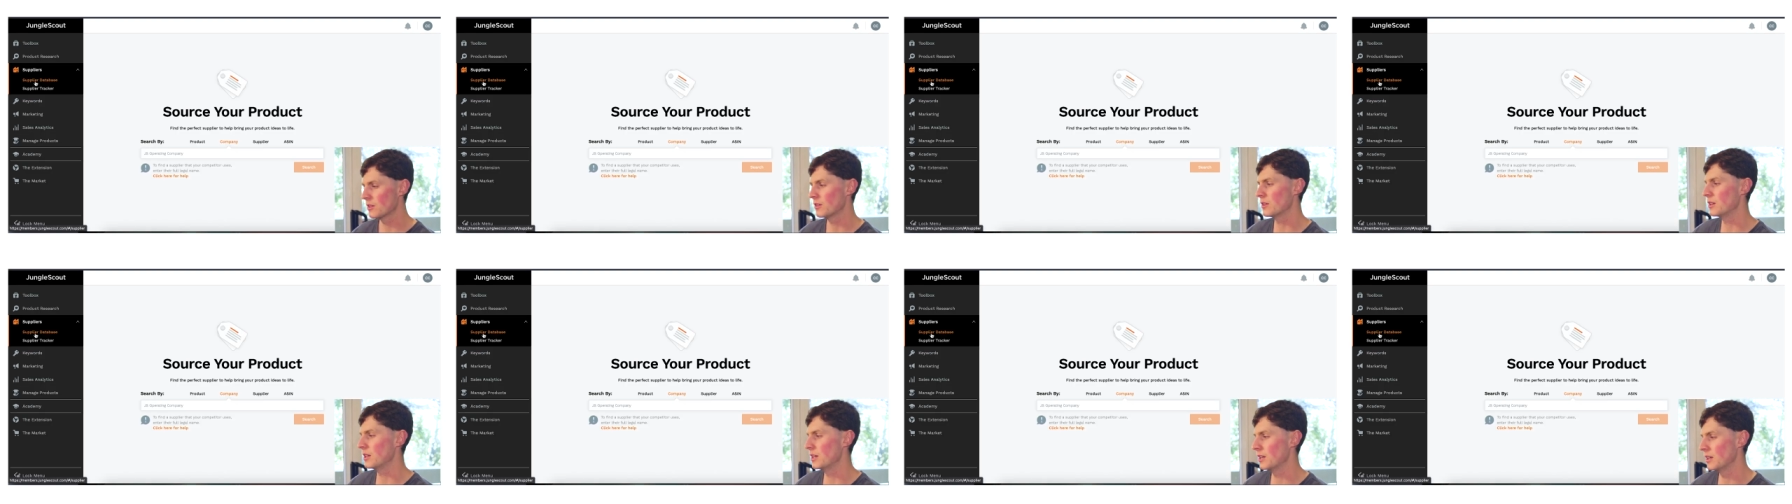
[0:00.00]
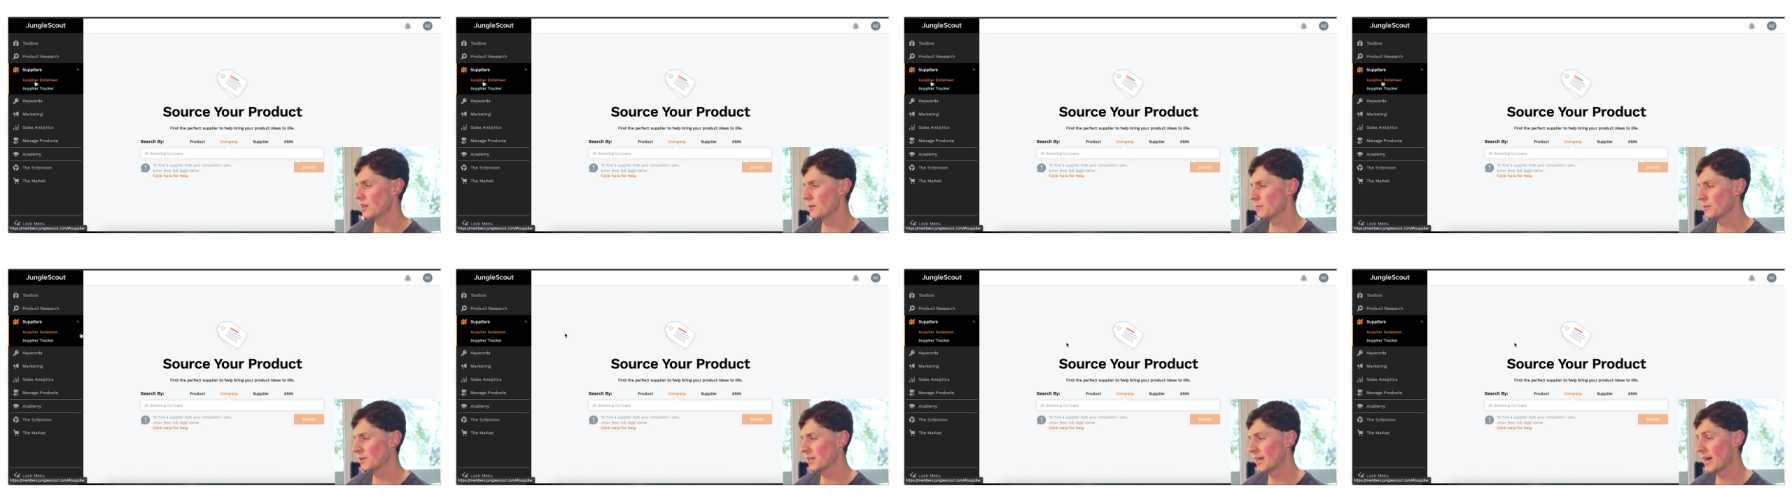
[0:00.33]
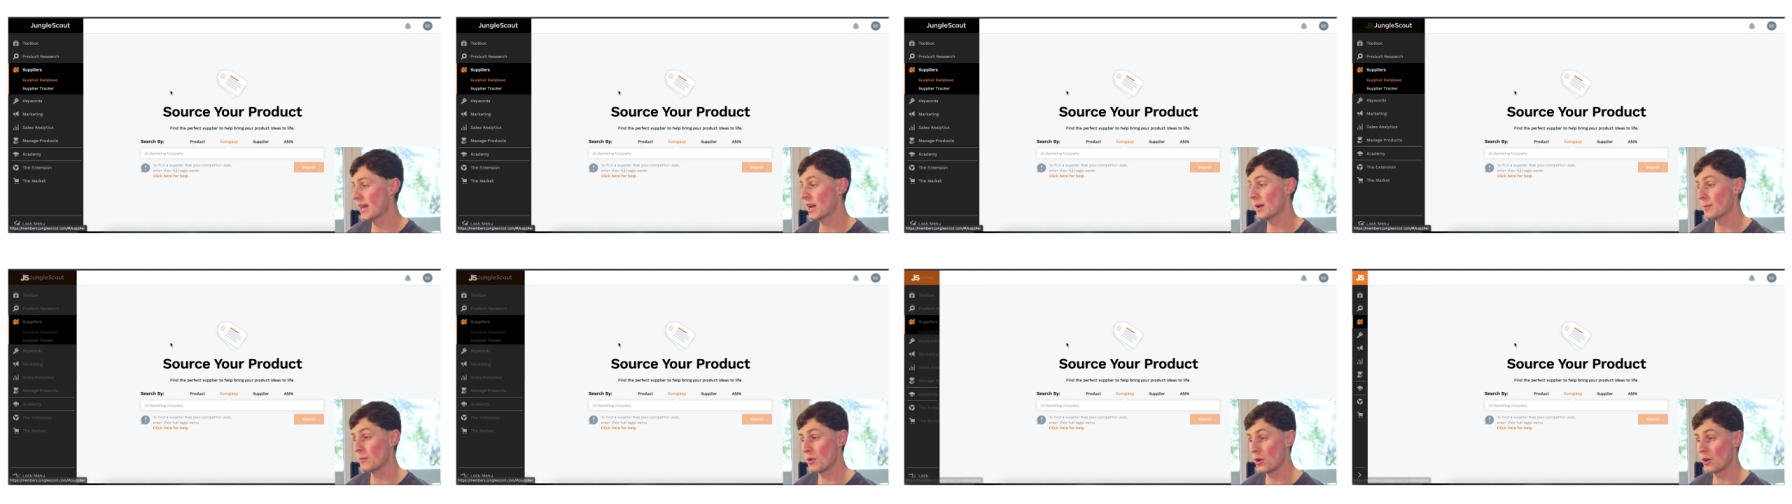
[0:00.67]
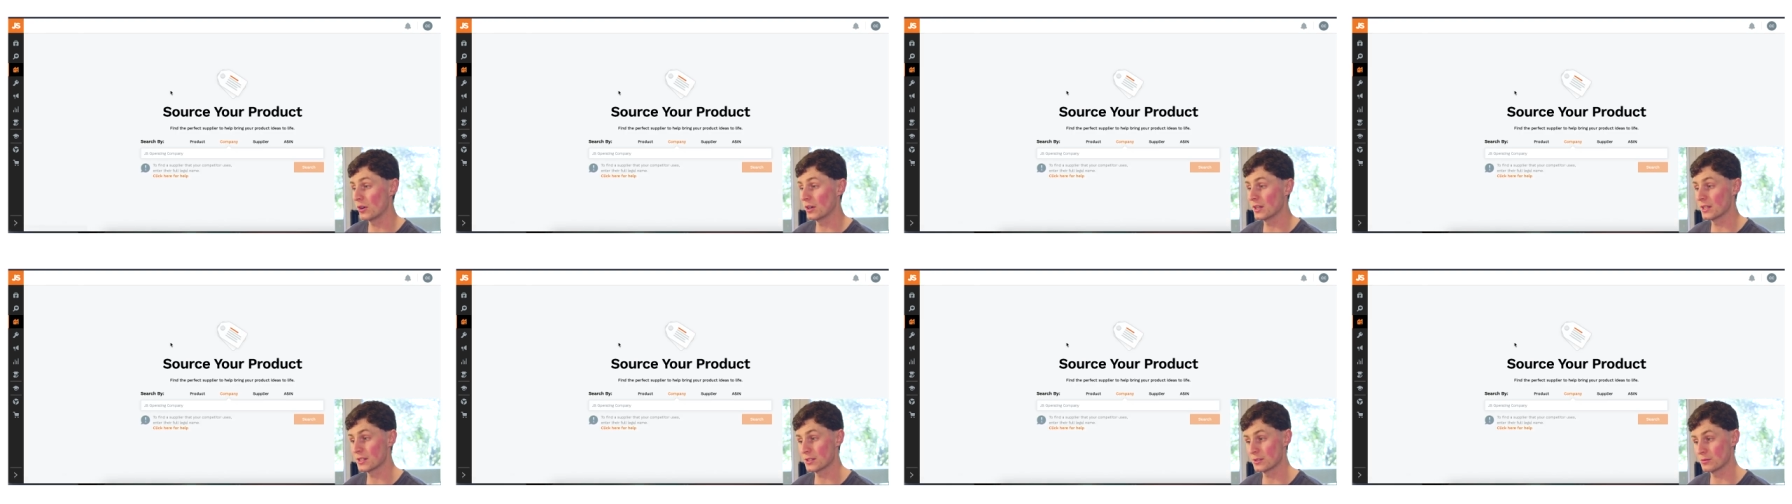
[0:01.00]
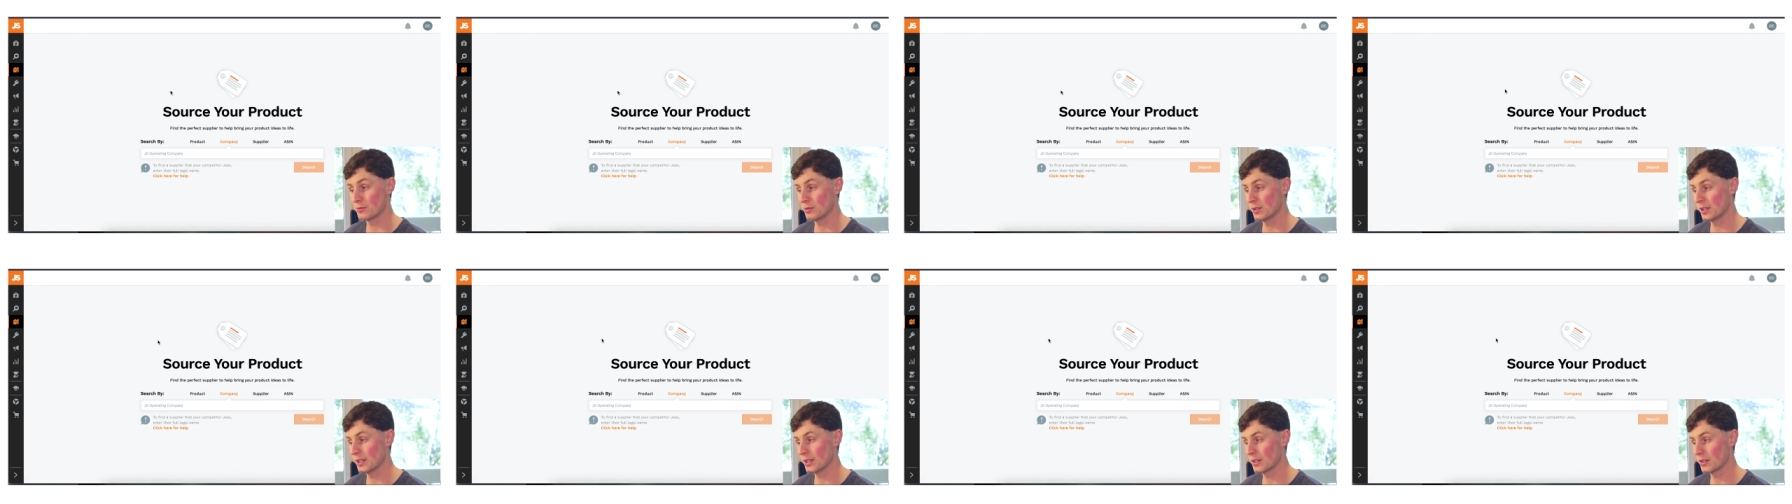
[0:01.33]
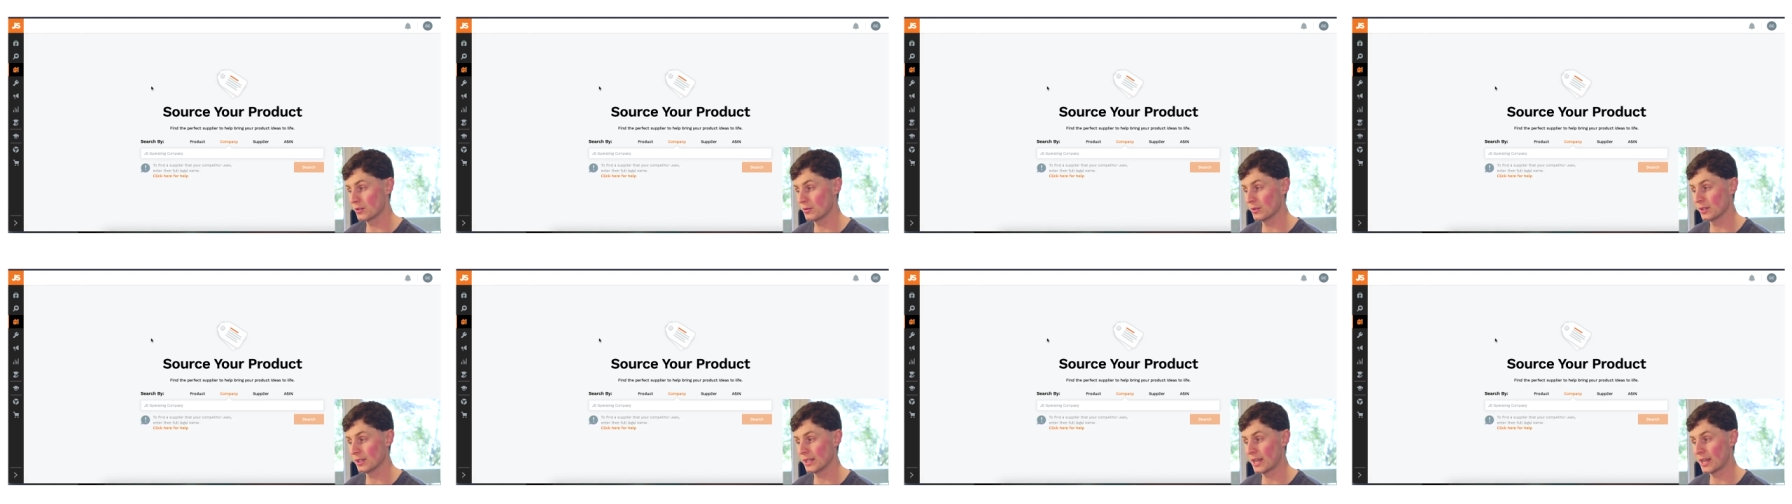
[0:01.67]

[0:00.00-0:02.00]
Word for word: the plan I'm on isn't really going to